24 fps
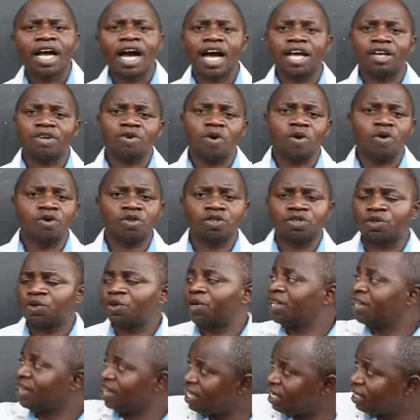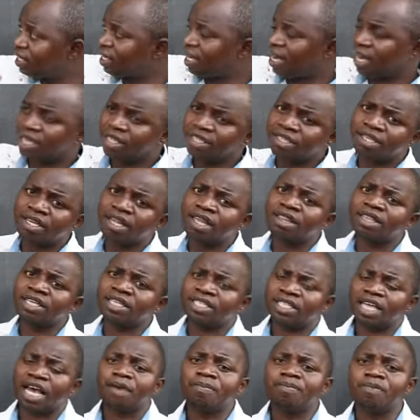and also in this case, the
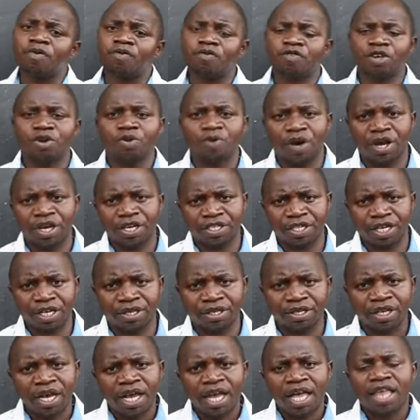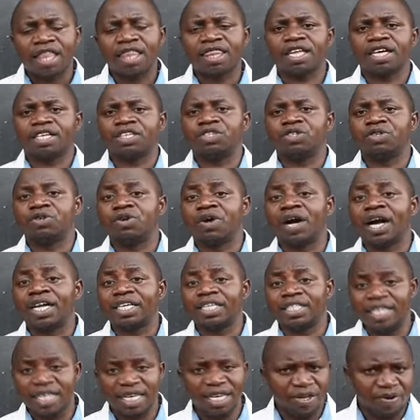type of equation that you are
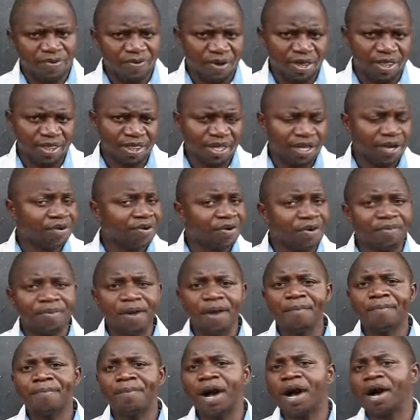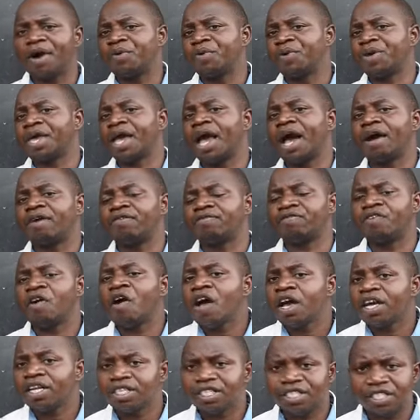dealing with. Remember, we have
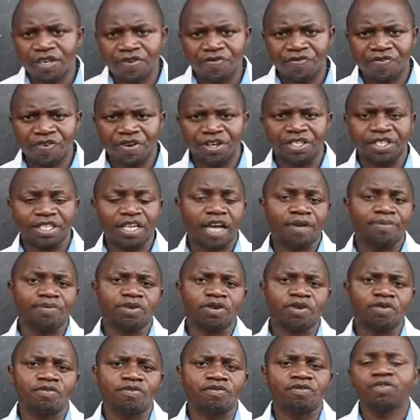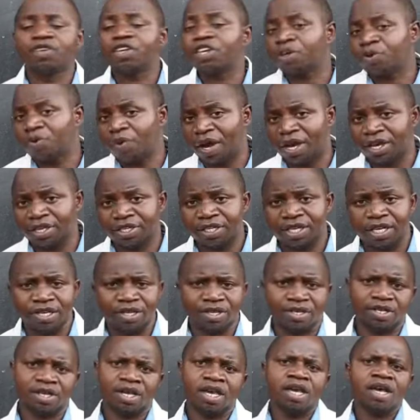different types of
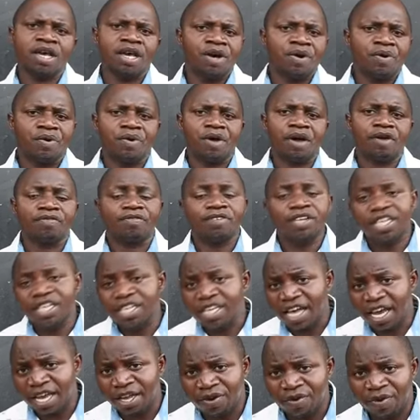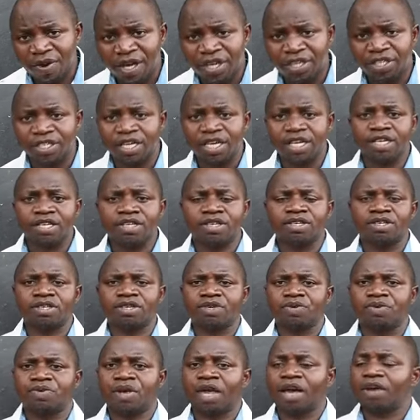equations. We have linear equations,
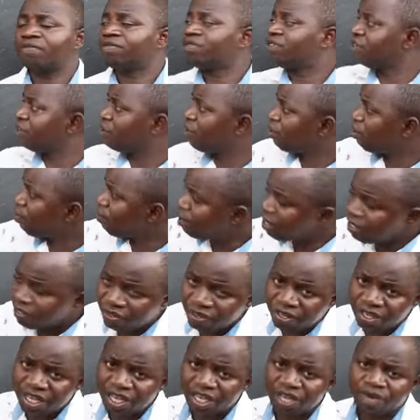we have trigonometric